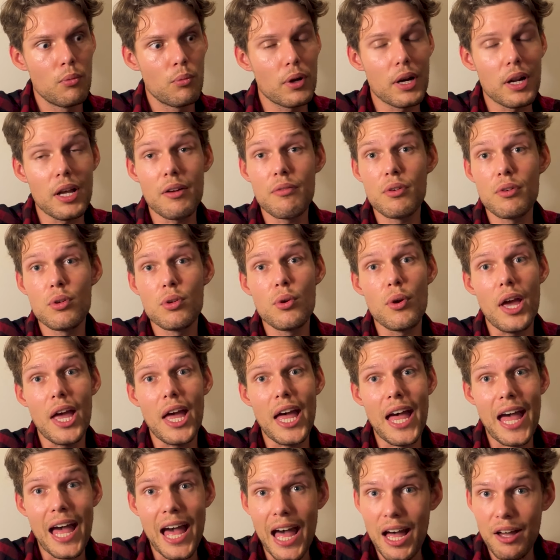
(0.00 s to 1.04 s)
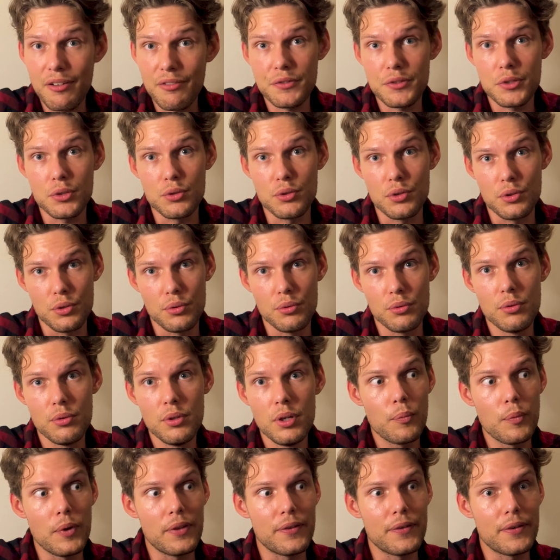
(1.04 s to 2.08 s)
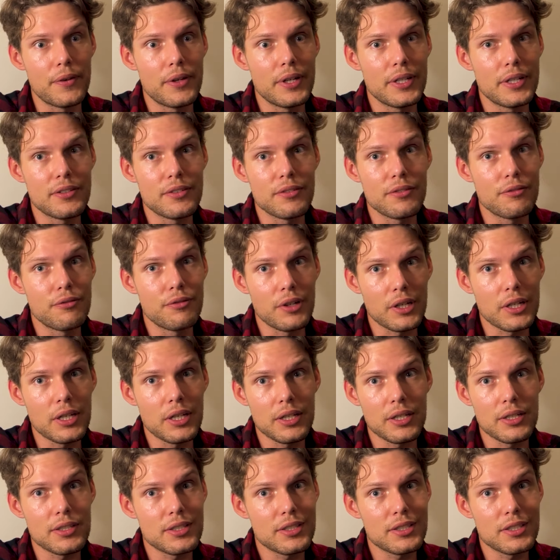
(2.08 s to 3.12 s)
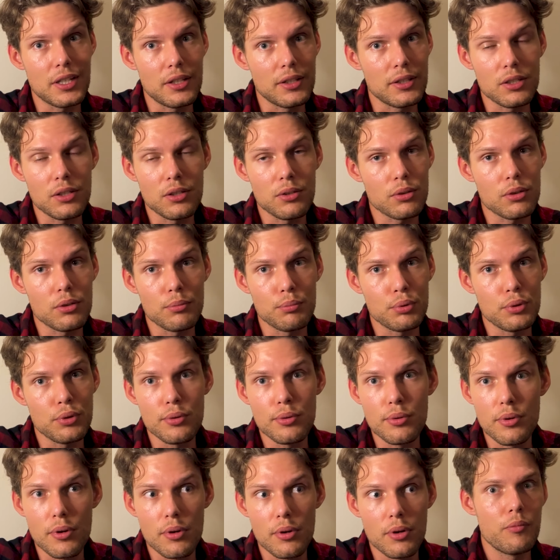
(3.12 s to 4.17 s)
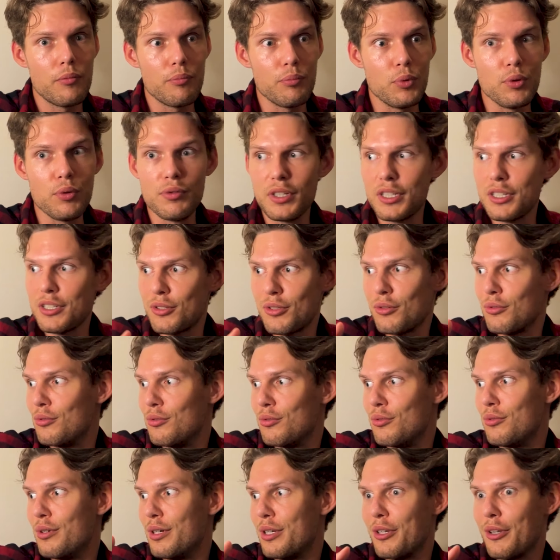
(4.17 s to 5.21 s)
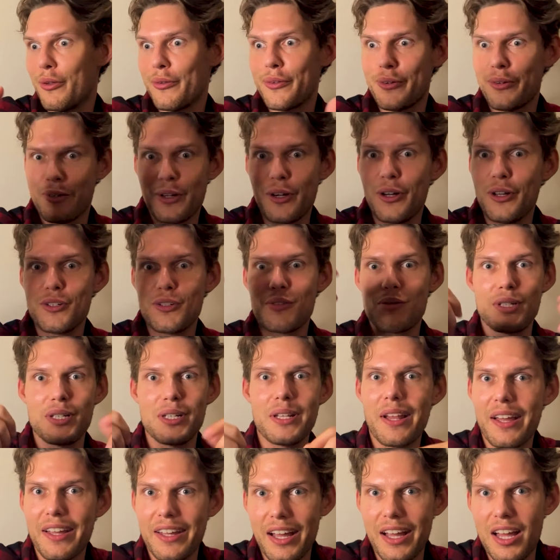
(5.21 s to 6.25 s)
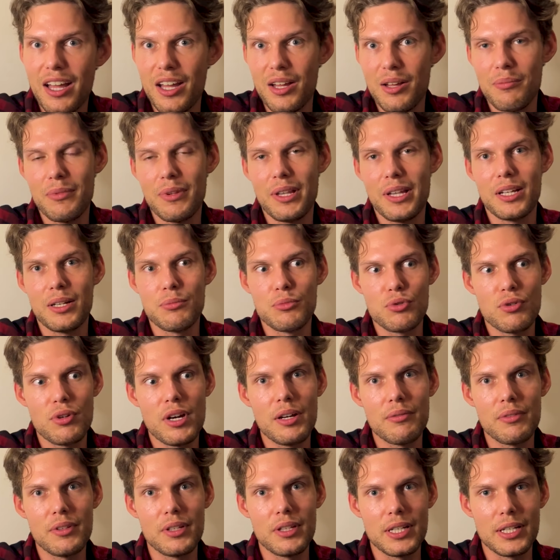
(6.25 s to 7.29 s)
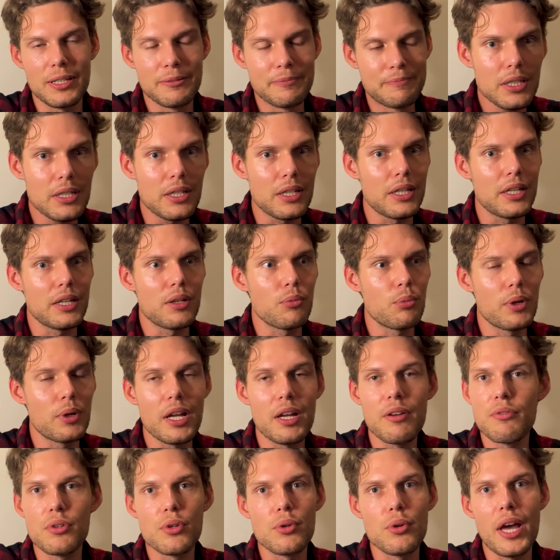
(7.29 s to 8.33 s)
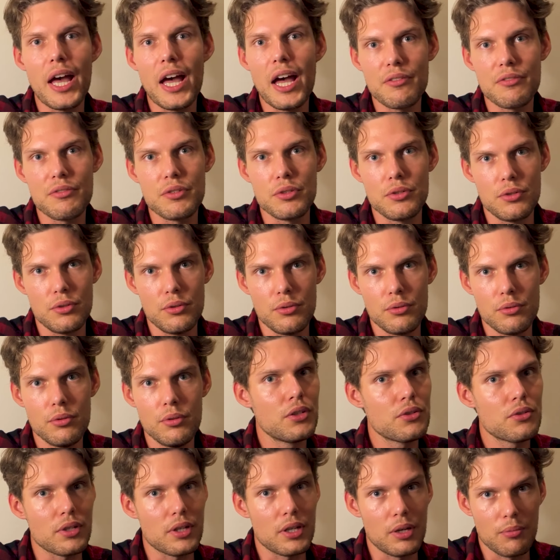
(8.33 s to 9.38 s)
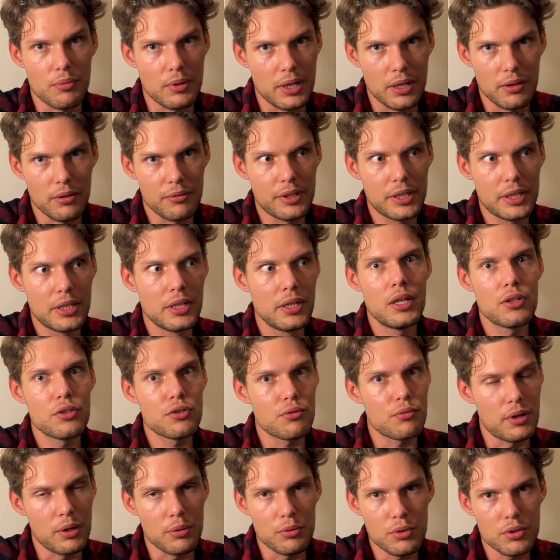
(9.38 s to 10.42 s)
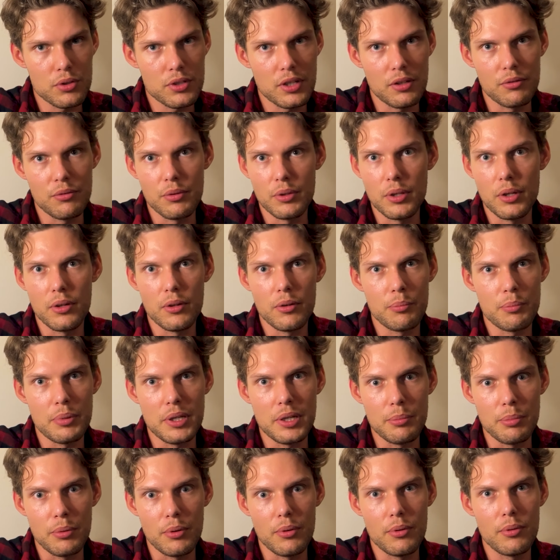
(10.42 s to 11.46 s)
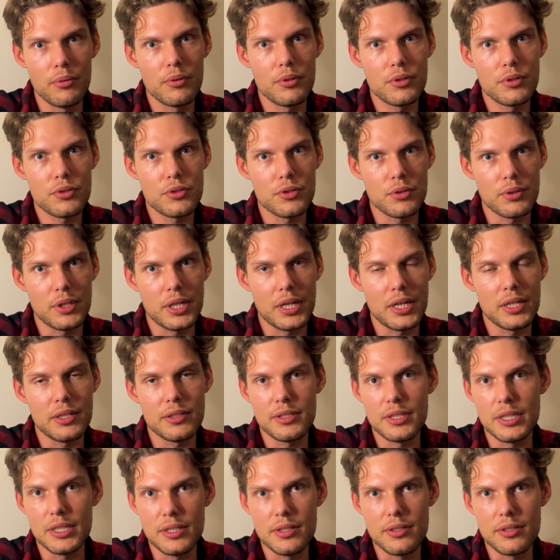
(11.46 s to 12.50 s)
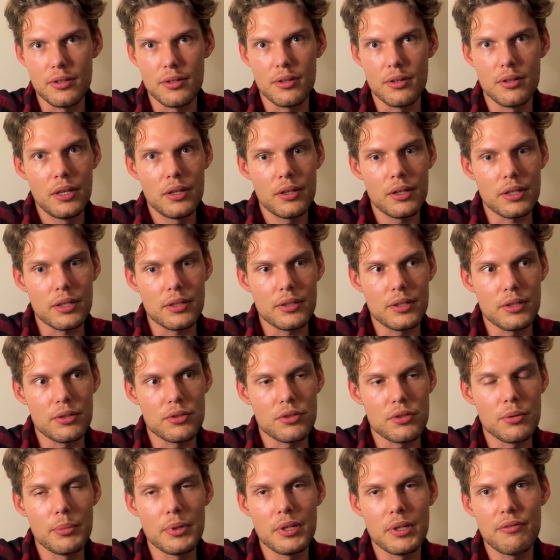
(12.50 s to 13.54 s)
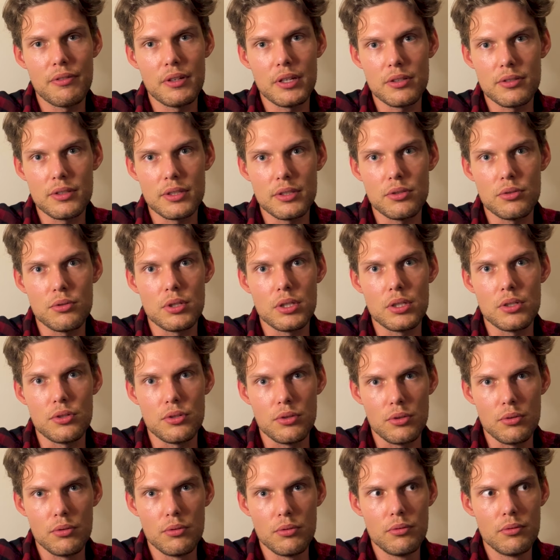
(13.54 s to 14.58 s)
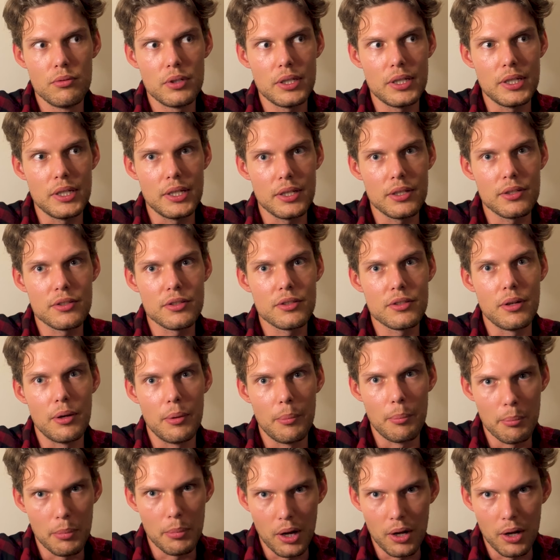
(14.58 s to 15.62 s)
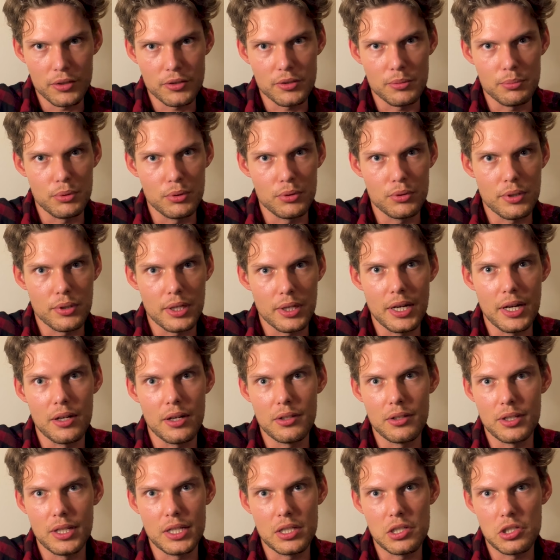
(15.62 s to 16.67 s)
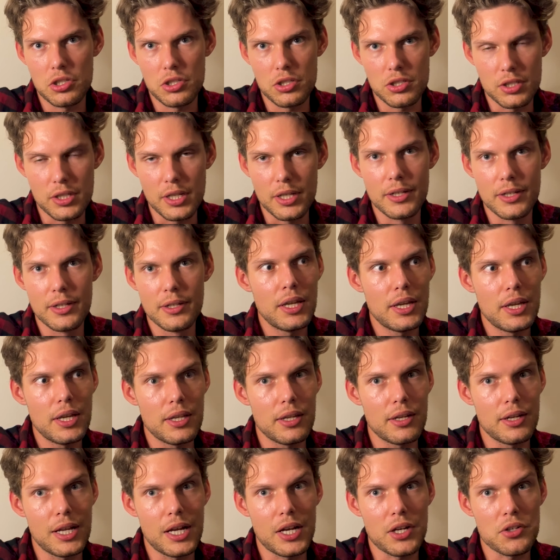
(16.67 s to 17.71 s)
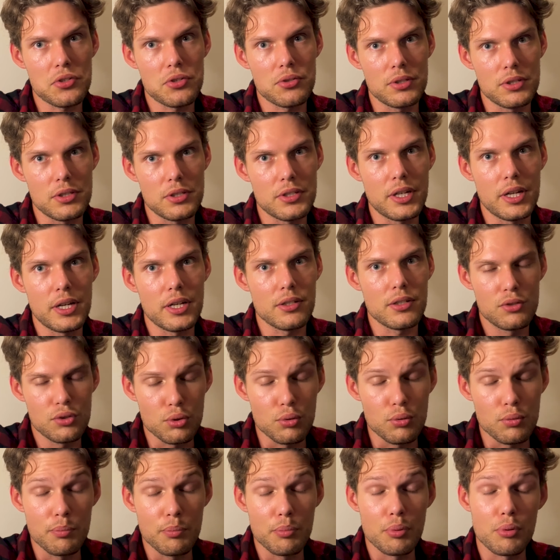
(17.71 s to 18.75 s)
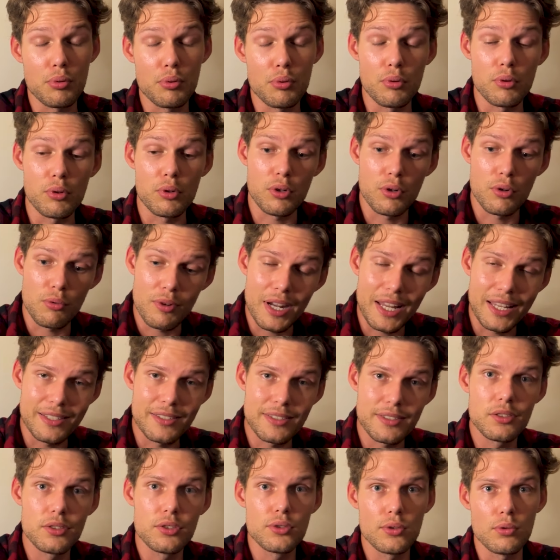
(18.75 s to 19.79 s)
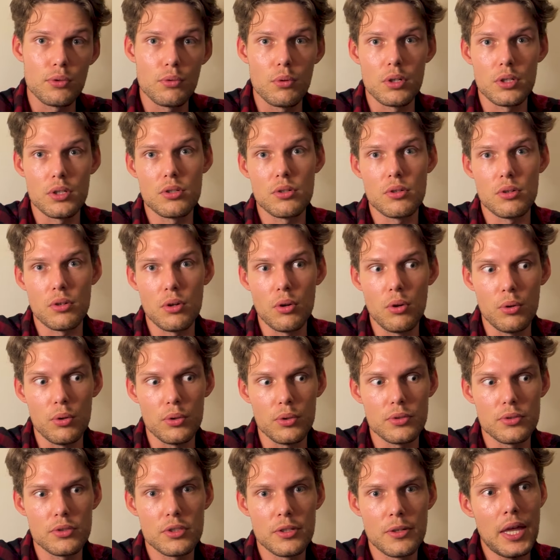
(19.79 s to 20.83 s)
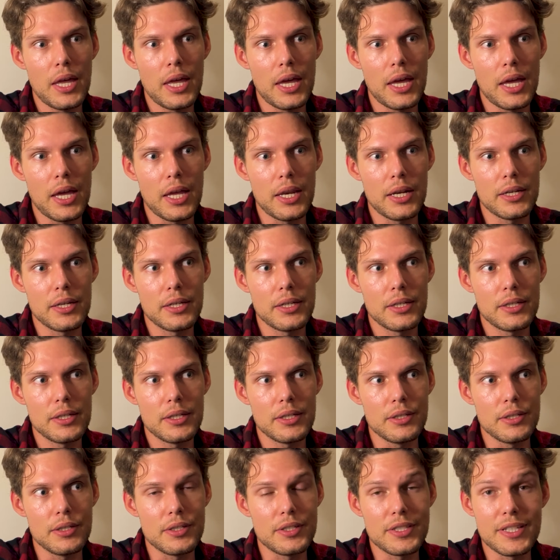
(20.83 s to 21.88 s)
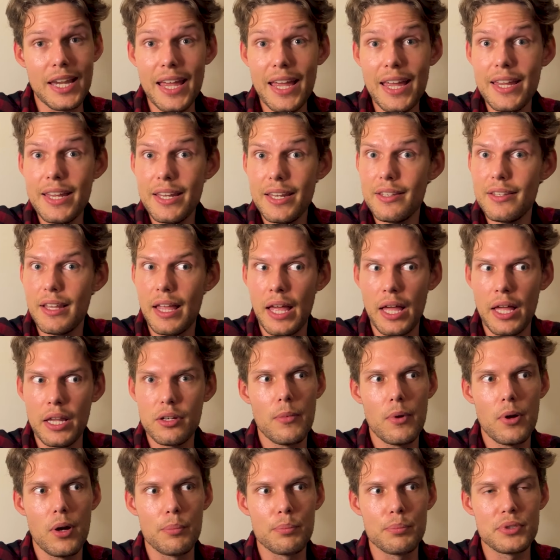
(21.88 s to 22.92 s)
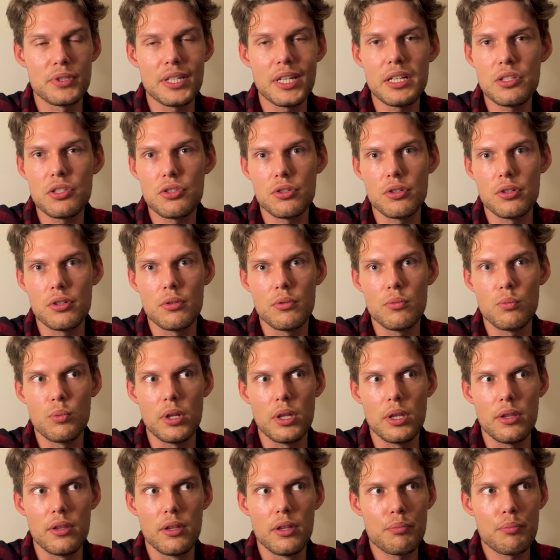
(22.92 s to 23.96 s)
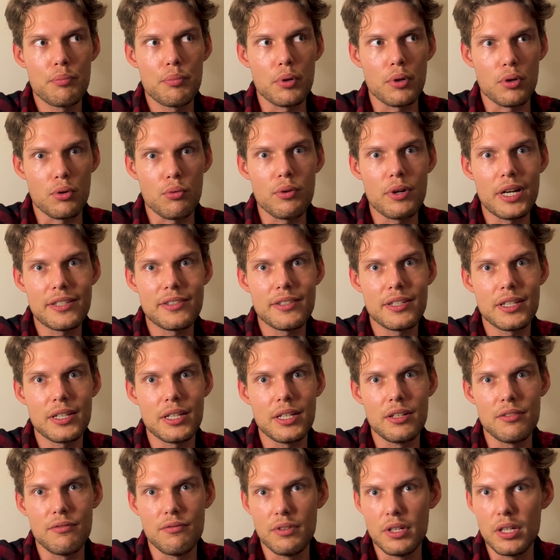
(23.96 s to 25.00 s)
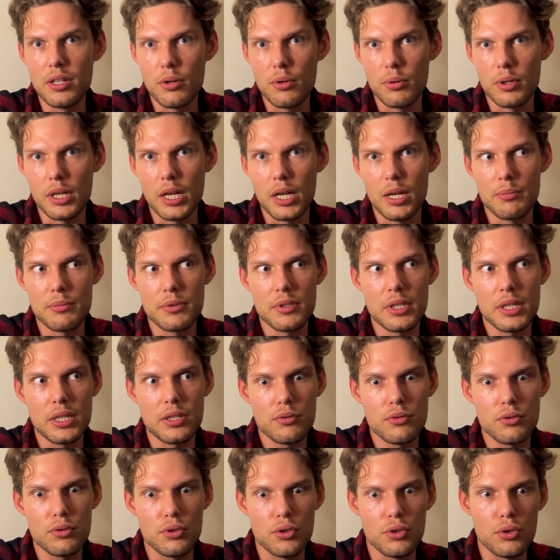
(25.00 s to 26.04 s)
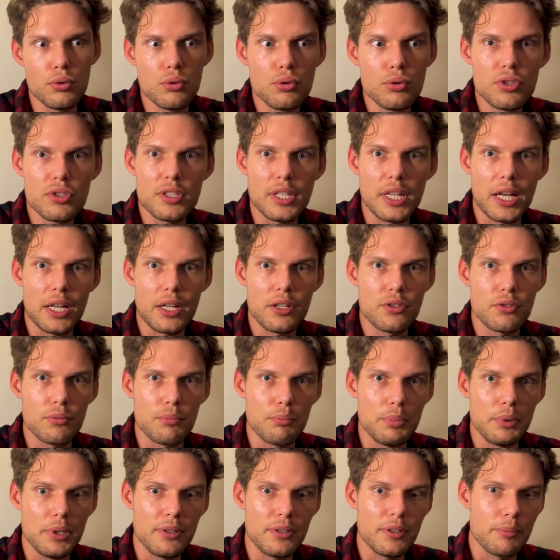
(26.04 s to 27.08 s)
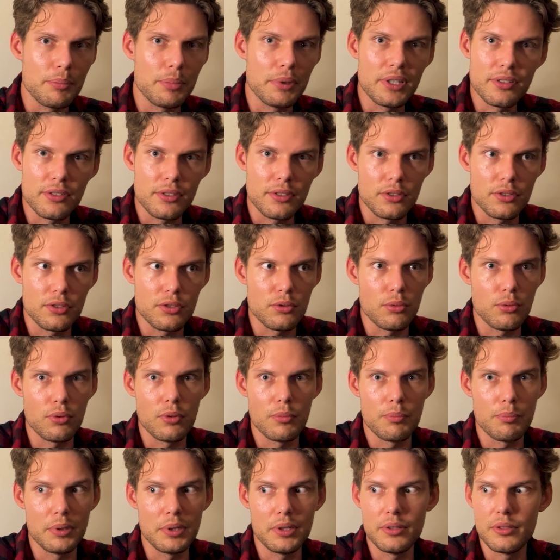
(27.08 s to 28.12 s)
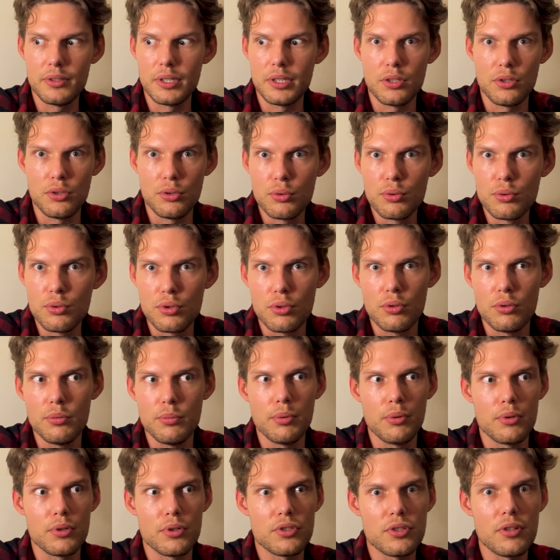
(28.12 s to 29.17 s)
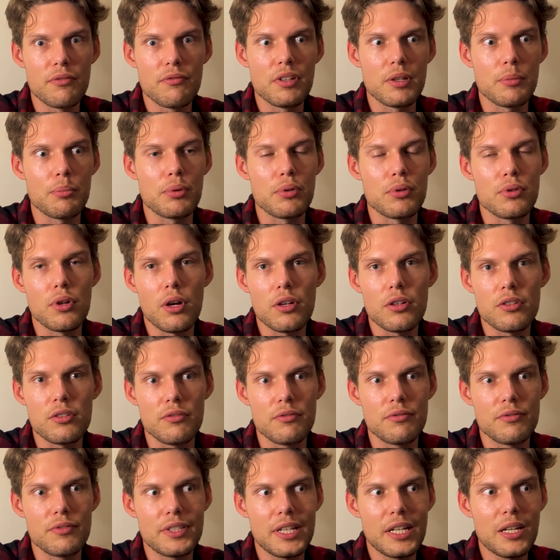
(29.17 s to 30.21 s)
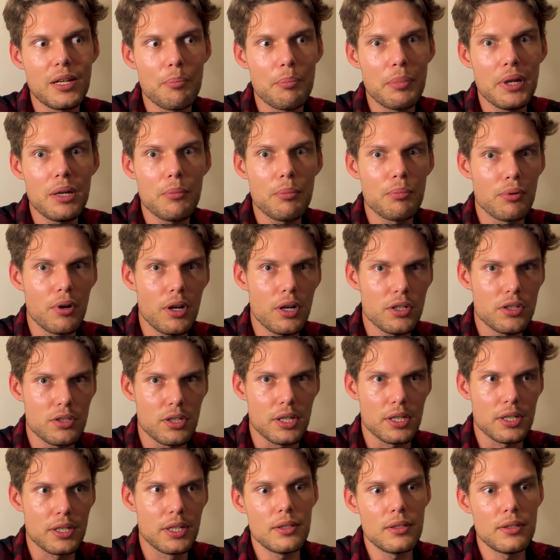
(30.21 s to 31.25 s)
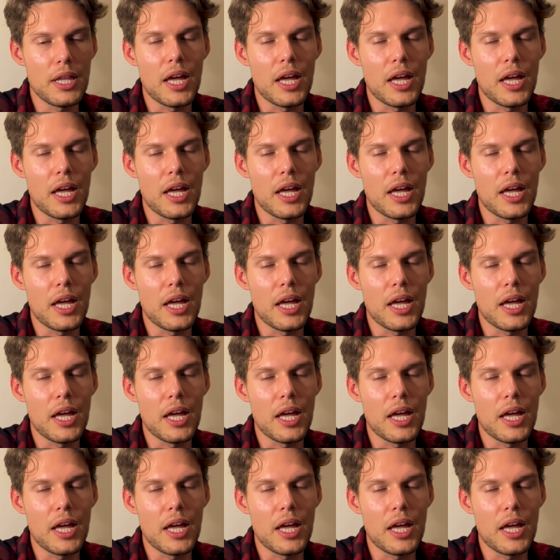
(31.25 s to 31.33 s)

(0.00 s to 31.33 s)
Whatever you have to do, whether it's fucking selling your computer, moving to another country like I am, like I'm traveling, like whatever you have to do to get rid of it, surround yourself with other people so that it's easier. Like, there's so many things that you can do. It is possible to get out of that shit and then actually starting to progress towards your goals, and take that obsession with progressing in video games and use that to build a business or build a YouTube or something productive. Take a big project.